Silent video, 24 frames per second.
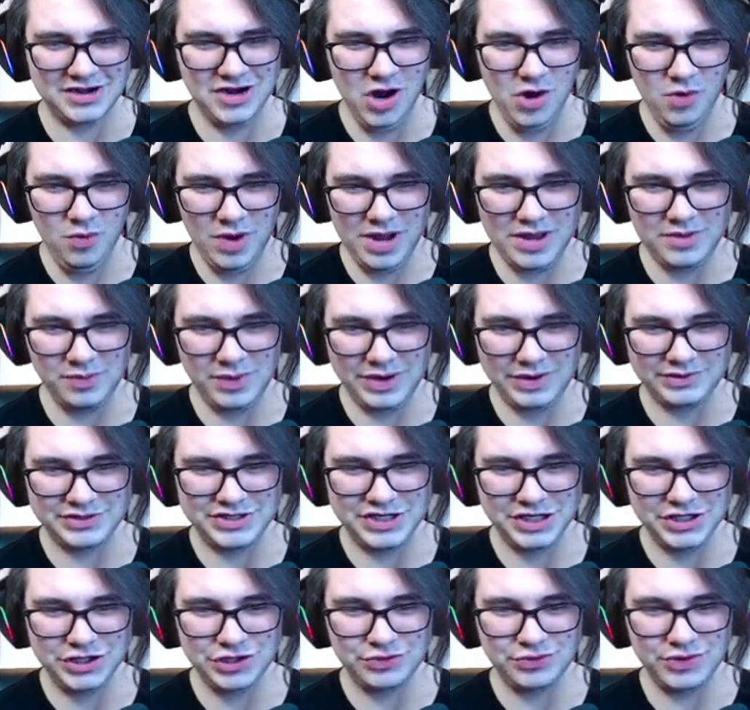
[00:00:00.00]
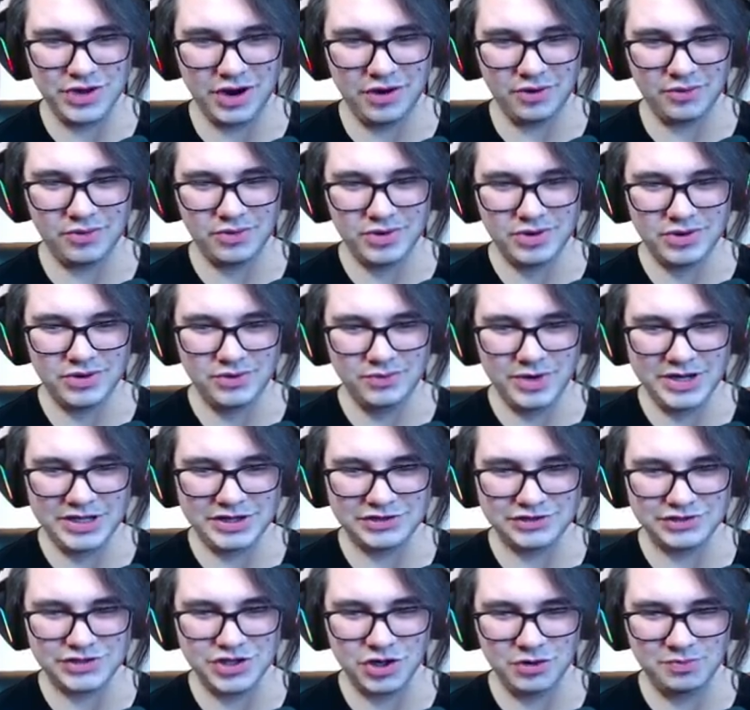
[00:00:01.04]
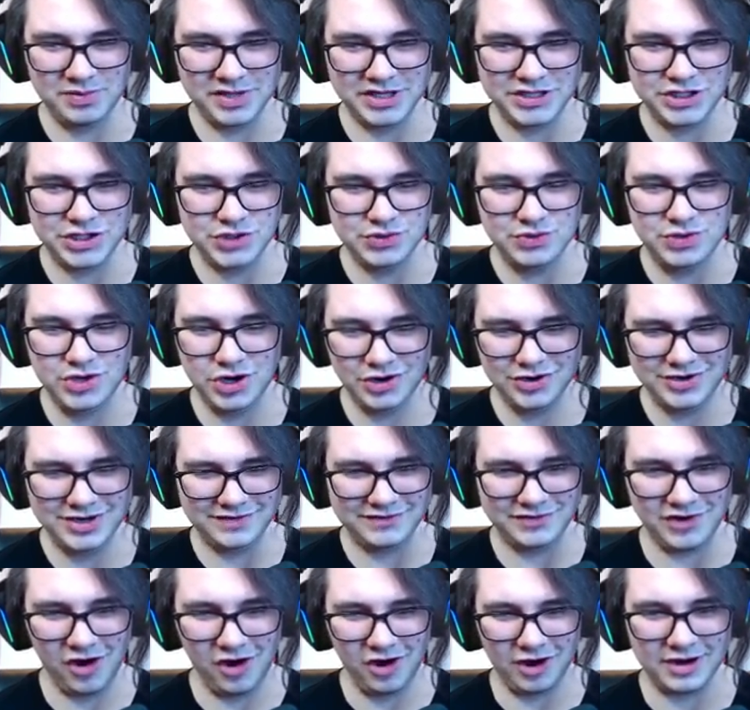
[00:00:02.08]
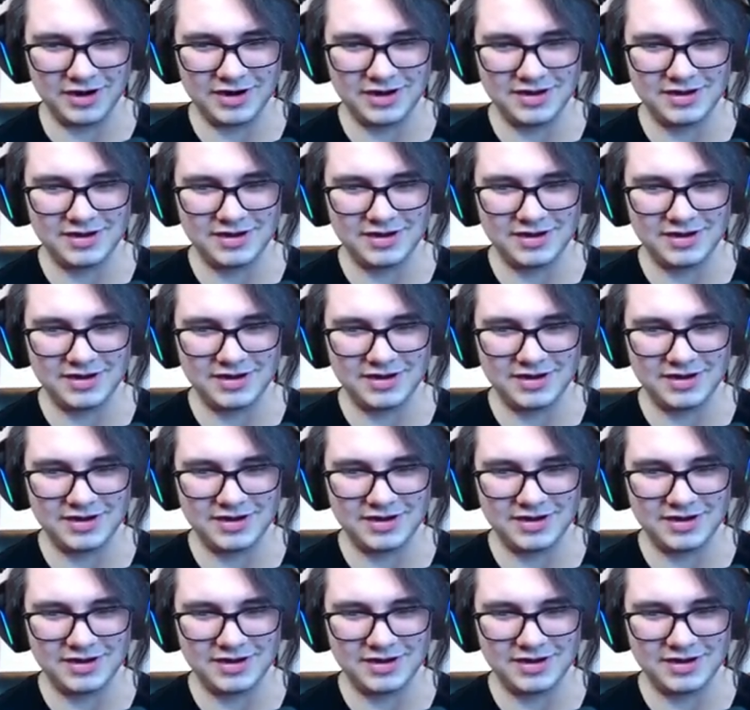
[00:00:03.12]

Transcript: No, wait, where did you go? Wait, there's no place you could have gone.